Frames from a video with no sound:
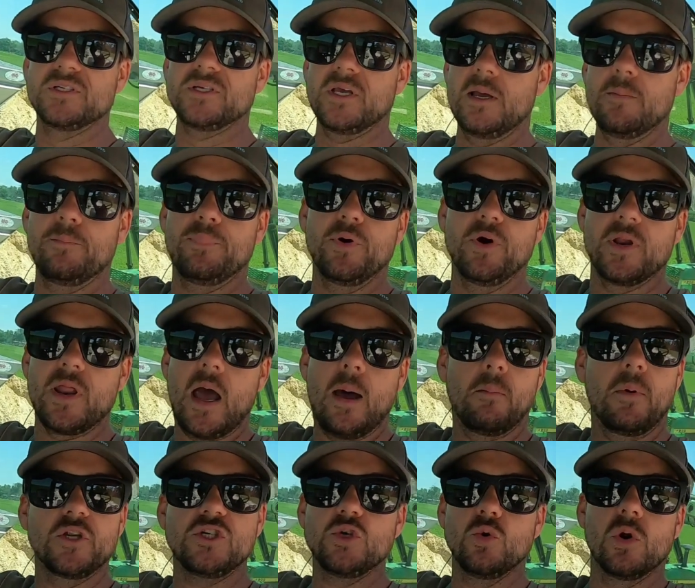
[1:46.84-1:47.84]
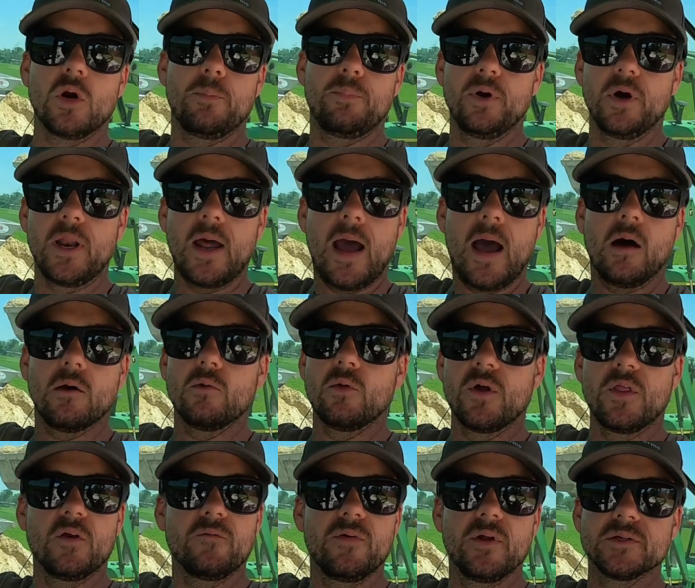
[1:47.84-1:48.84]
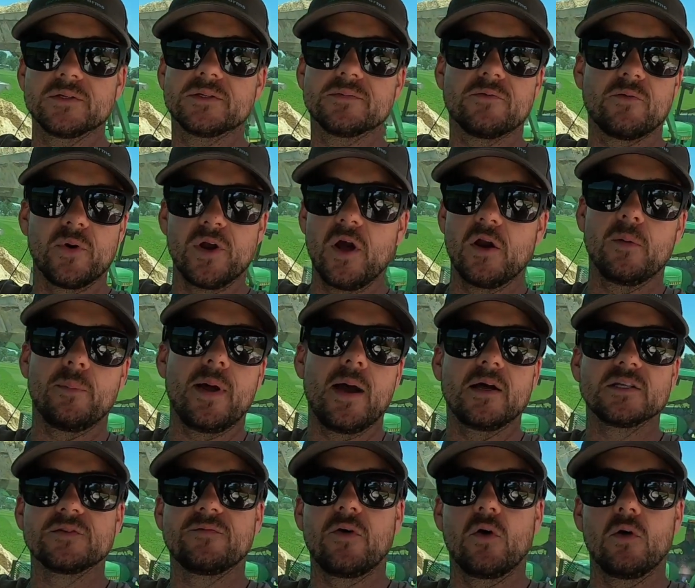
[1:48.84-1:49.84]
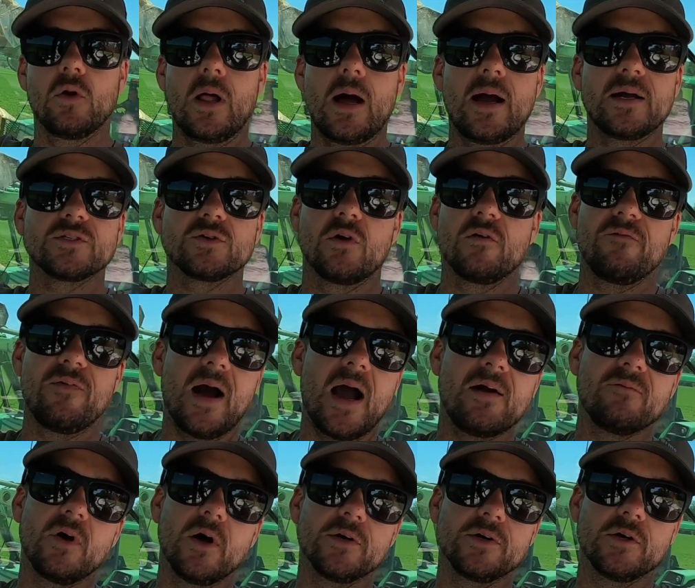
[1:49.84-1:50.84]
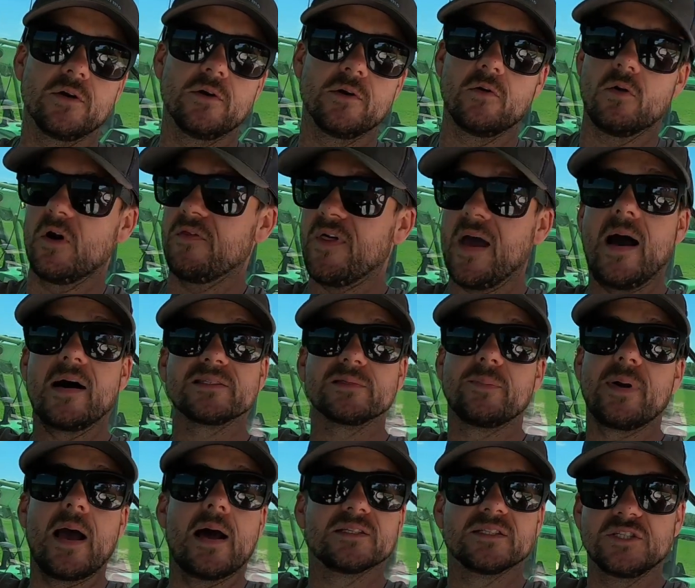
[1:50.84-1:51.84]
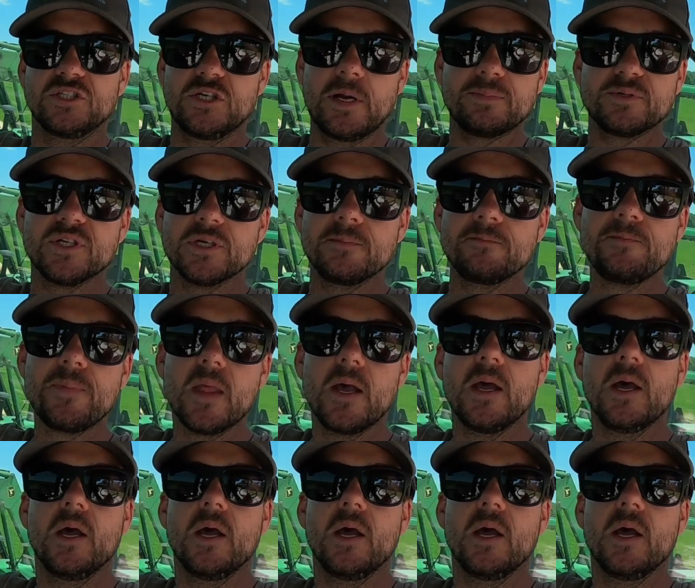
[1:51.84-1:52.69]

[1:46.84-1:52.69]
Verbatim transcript: just input how much you wanna put out, whether if it's 300 pounds of fertilizer or 500 or 1,000 pounds of gypsum.